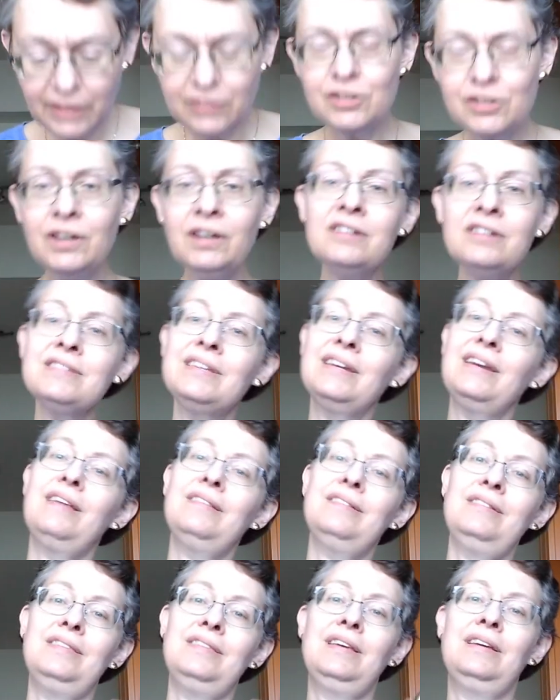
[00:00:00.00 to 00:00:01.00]
So here's
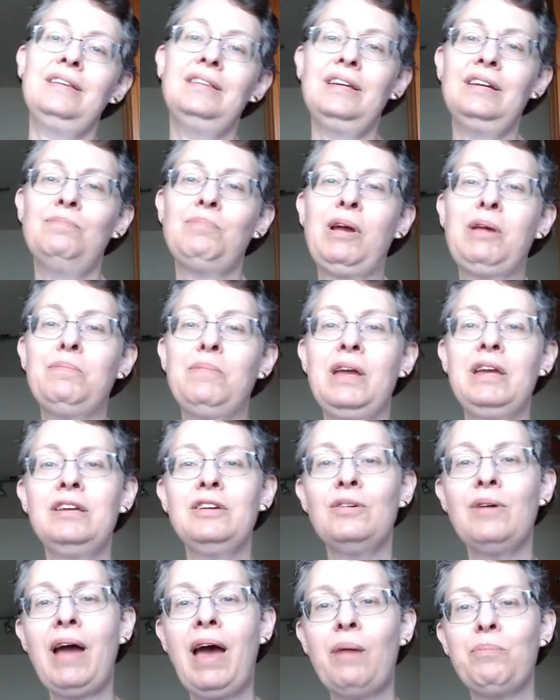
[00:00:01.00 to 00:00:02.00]
another thing that might
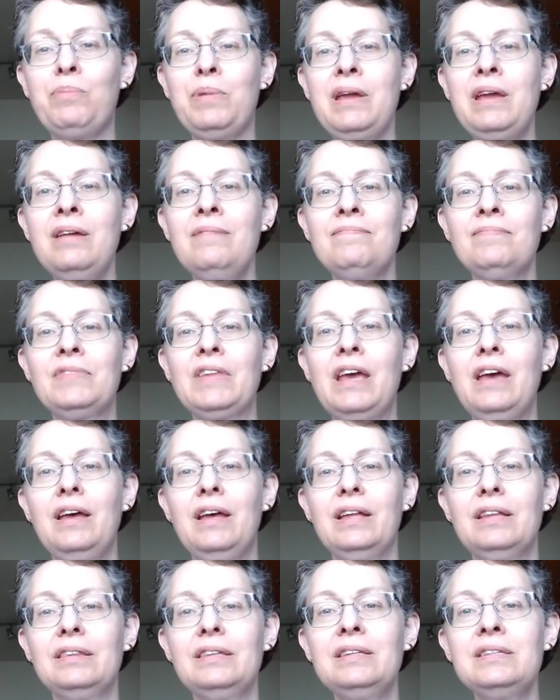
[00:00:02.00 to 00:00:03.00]
make you happy.
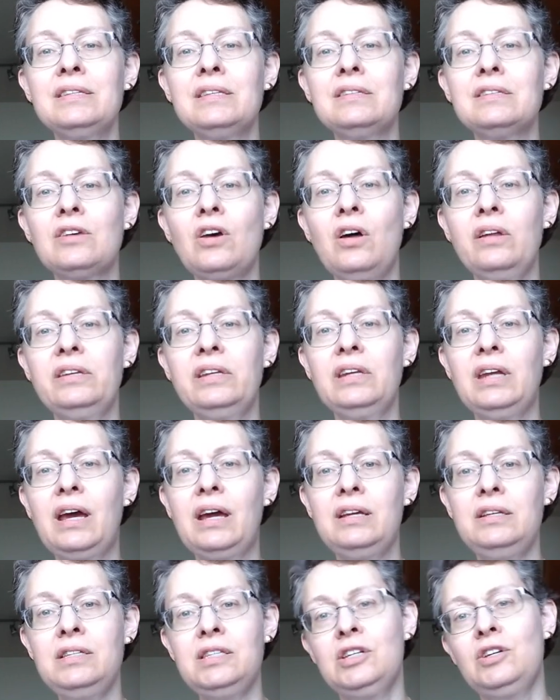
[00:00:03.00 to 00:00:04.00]
This is called an
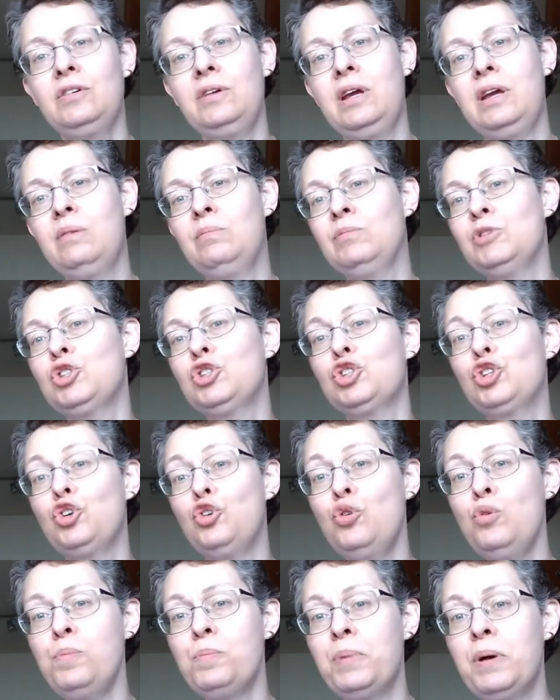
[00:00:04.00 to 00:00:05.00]
ice cream
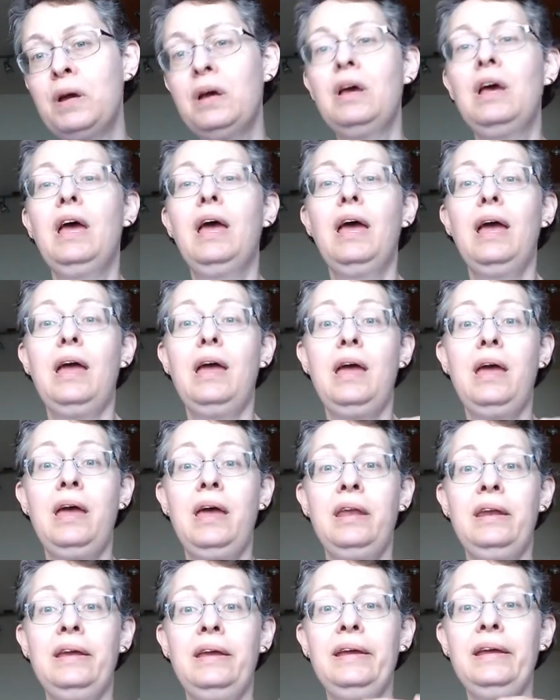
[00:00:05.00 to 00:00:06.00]
scoop,
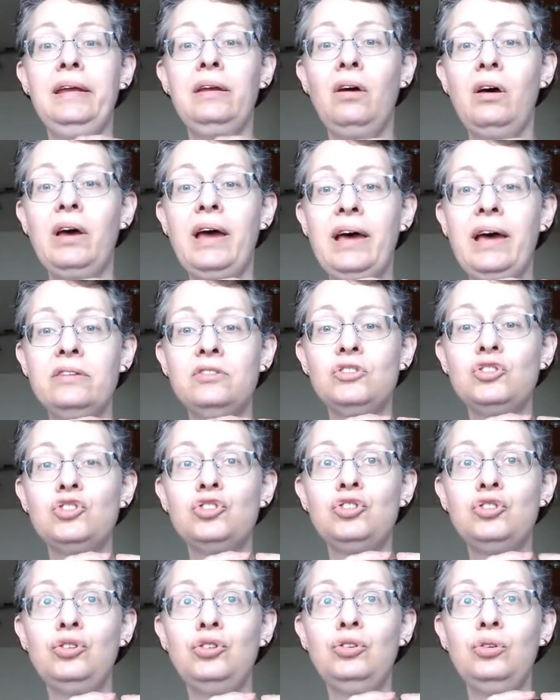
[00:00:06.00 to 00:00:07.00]
and it has
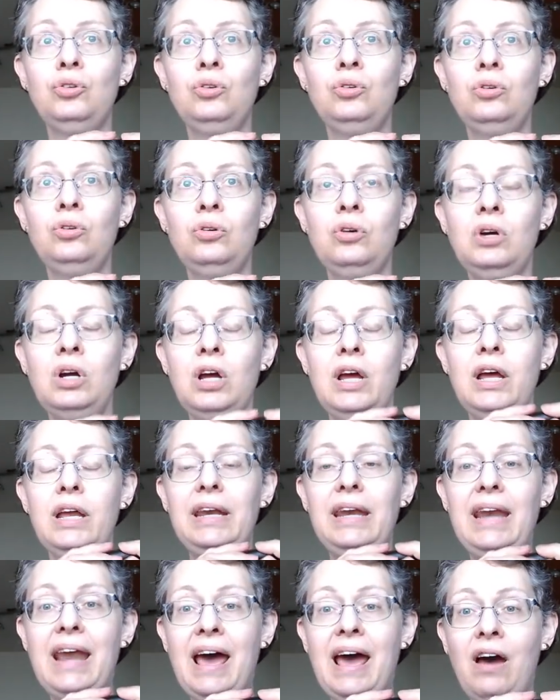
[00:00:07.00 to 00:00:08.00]
2
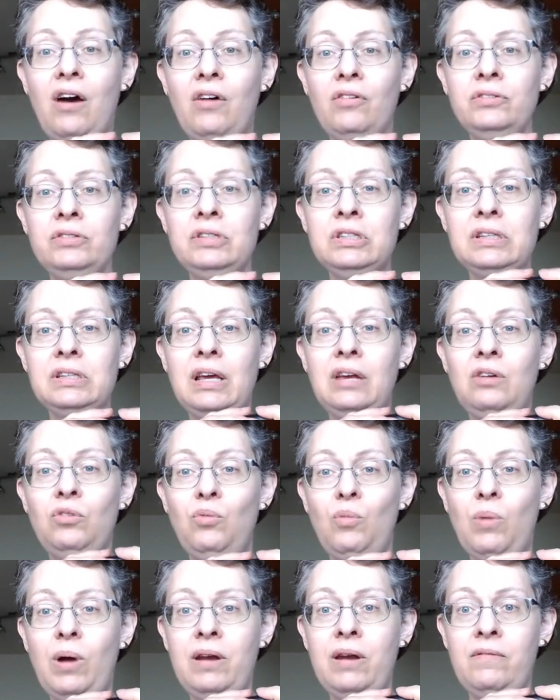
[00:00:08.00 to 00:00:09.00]
nouns
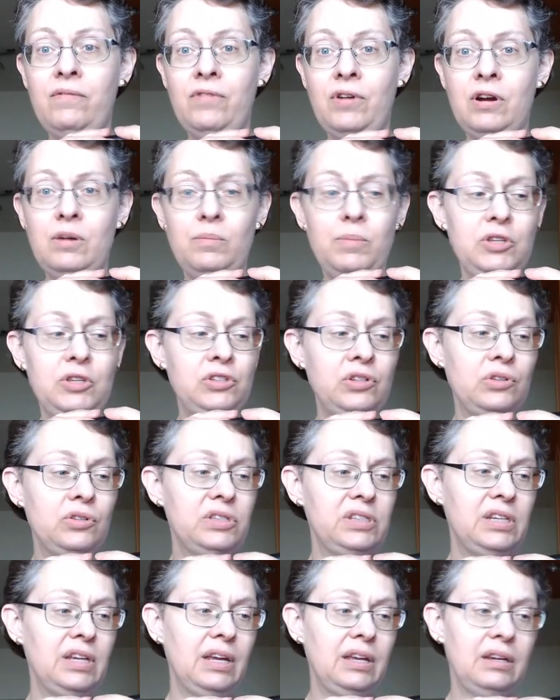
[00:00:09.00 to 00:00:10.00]
and 1 verb
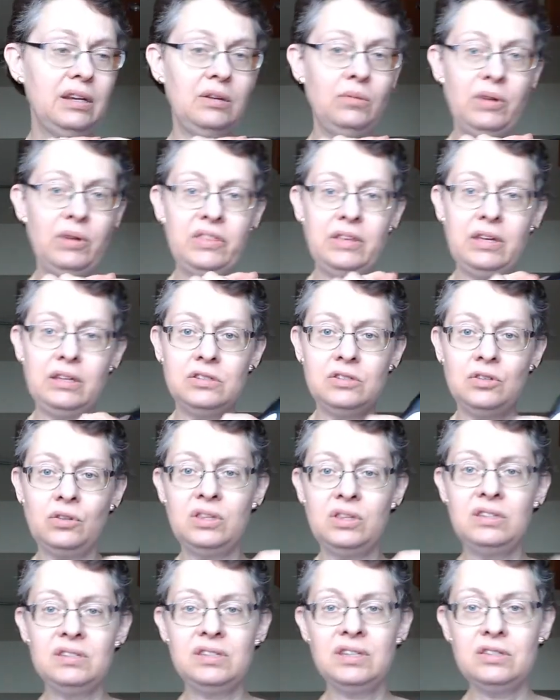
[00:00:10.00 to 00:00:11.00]
associated with it. So
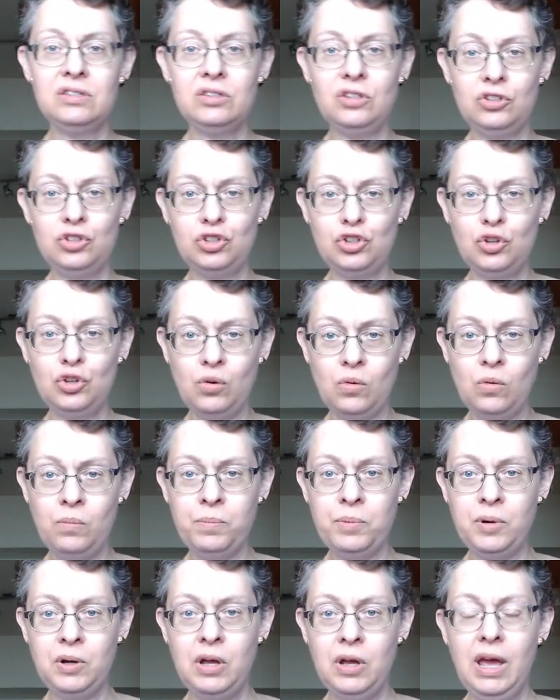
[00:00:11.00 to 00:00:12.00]
this is the
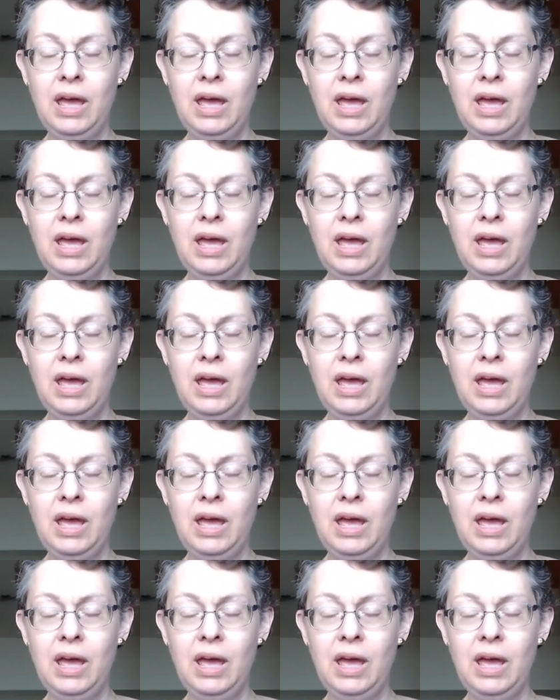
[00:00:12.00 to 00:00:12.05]
scoop.